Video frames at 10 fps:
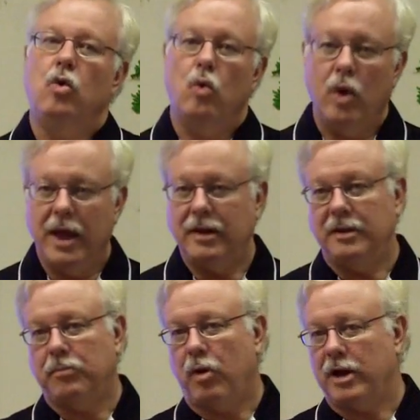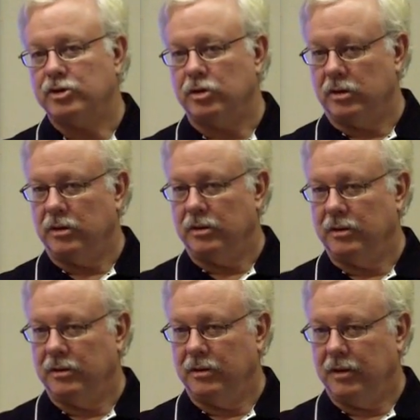When the pressure
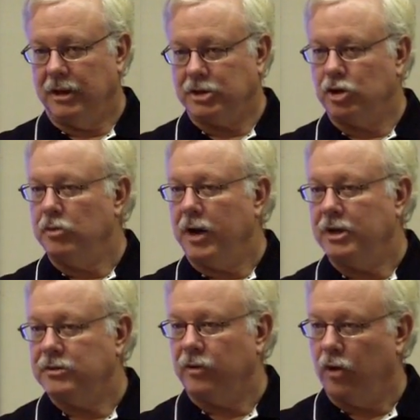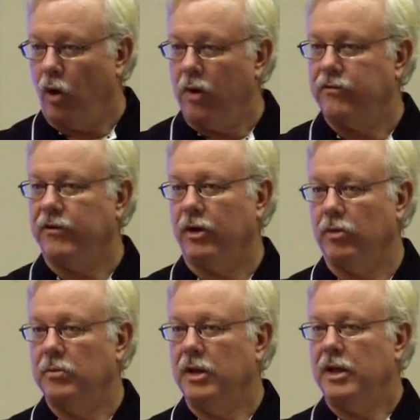is too much for the oil
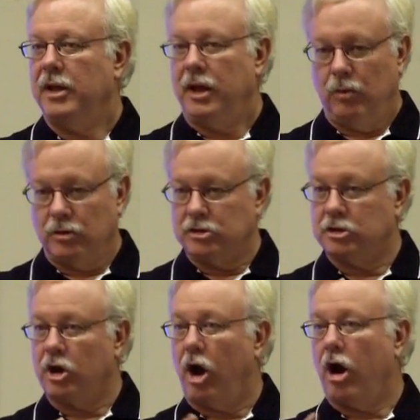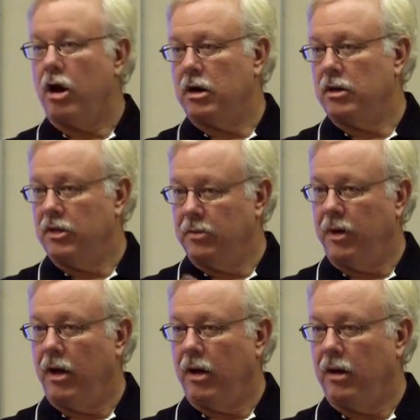film, it will scar the
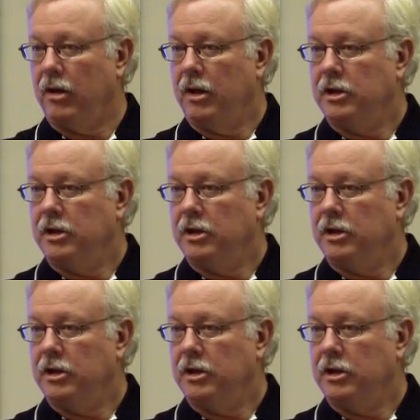ball.